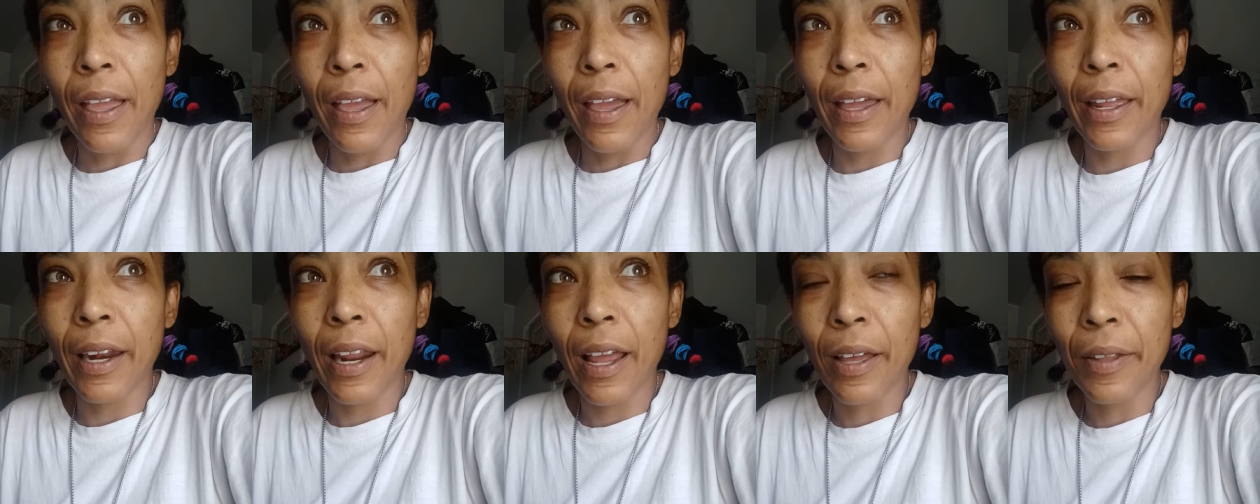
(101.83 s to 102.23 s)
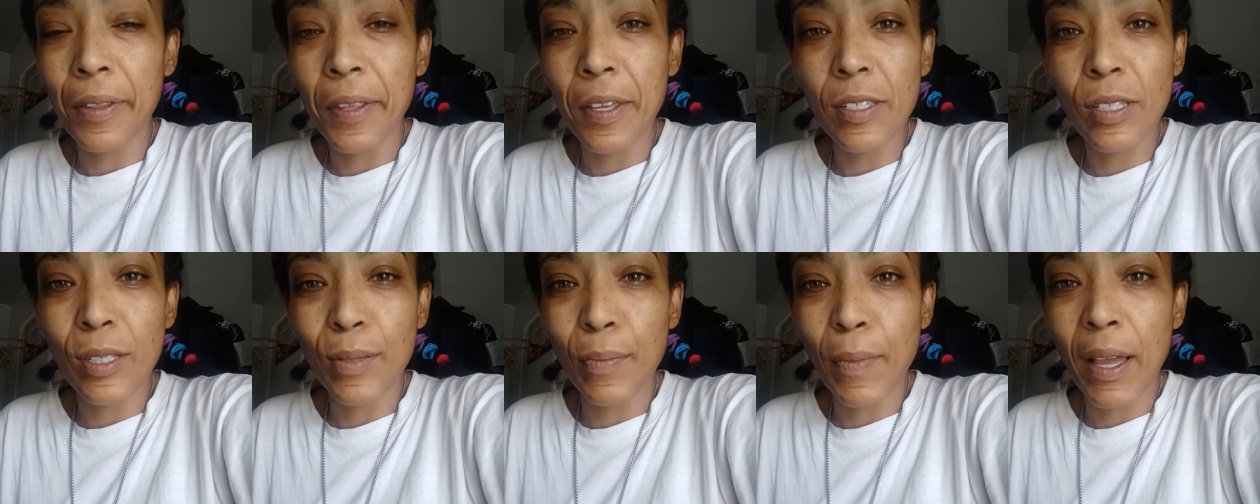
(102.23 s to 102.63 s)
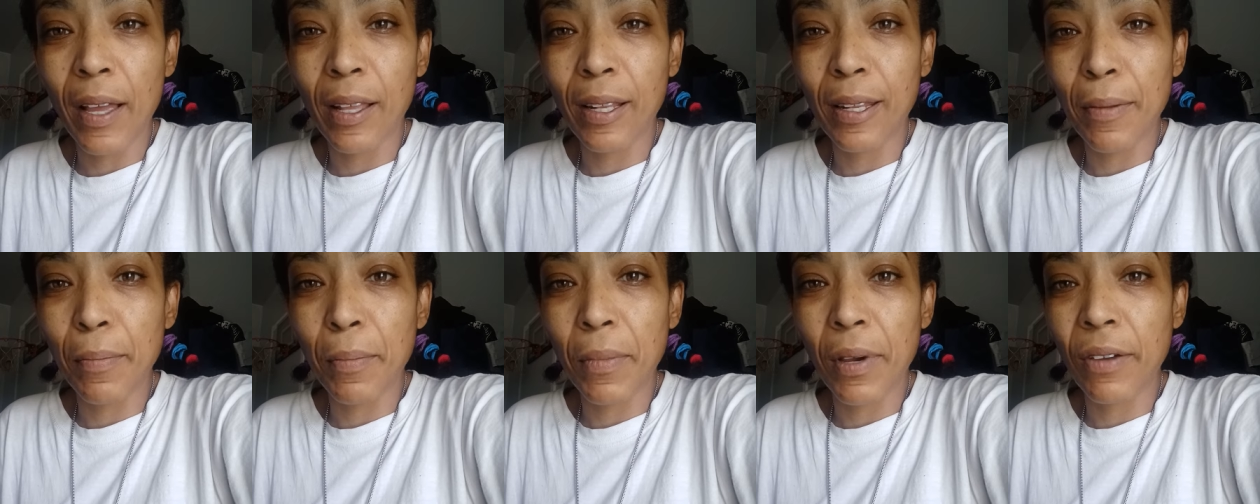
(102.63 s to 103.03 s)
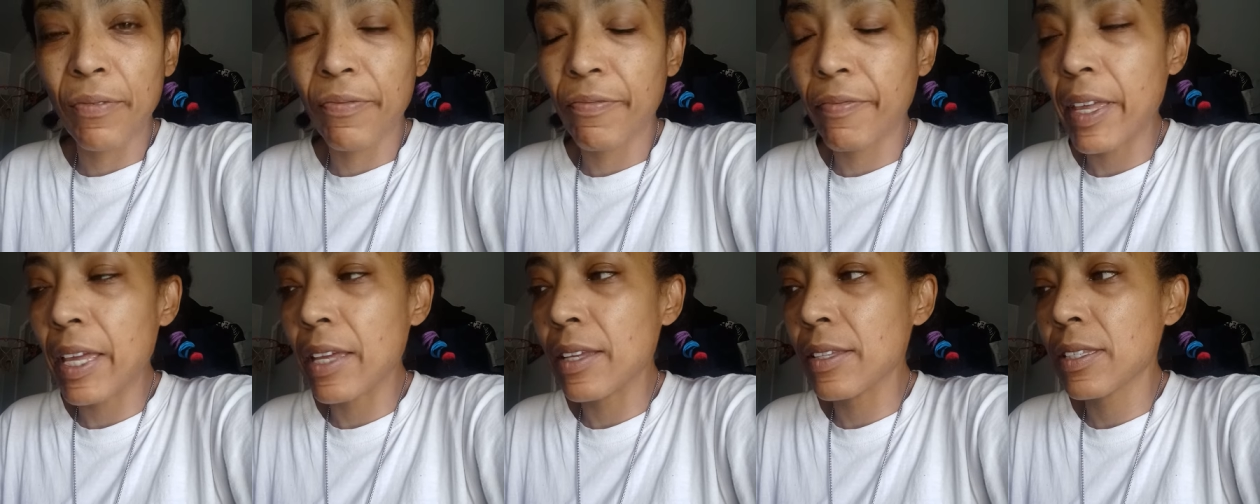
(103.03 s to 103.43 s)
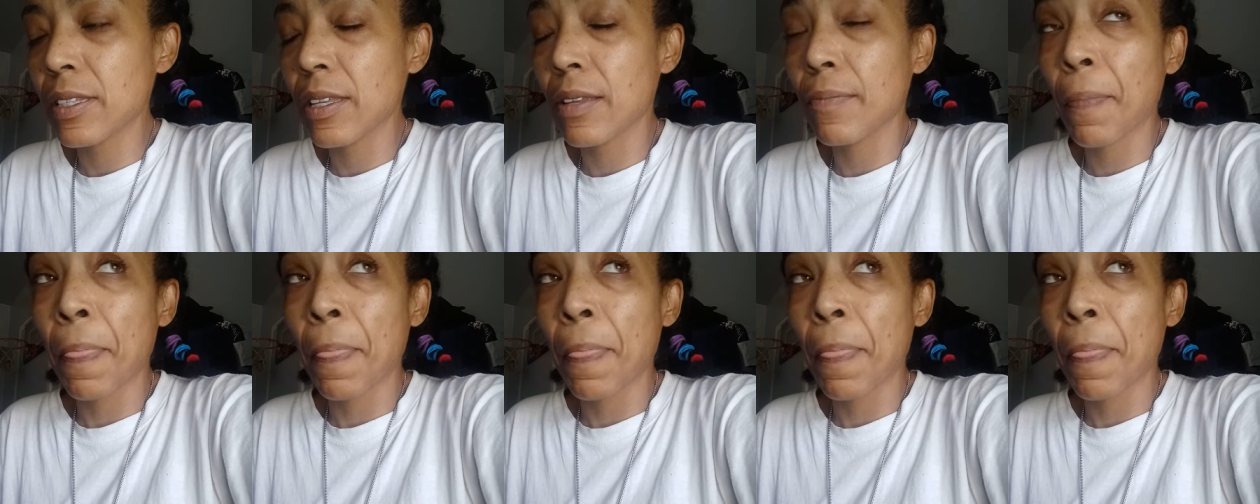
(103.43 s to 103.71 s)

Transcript: and how they smile in my face and